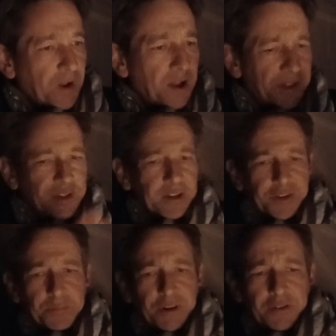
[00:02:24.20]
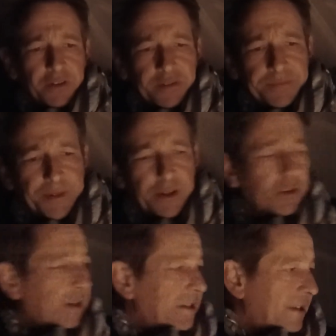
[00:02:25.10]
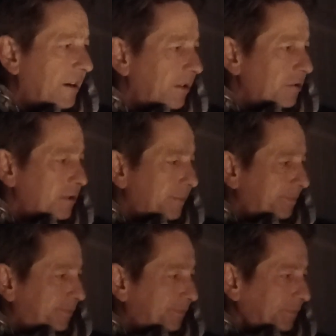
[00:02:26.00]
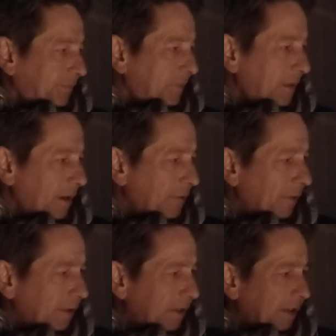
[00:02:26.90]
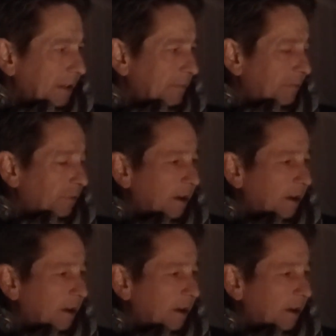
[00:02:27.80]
I think I'd have broken a lot less arrows if I'd done that before.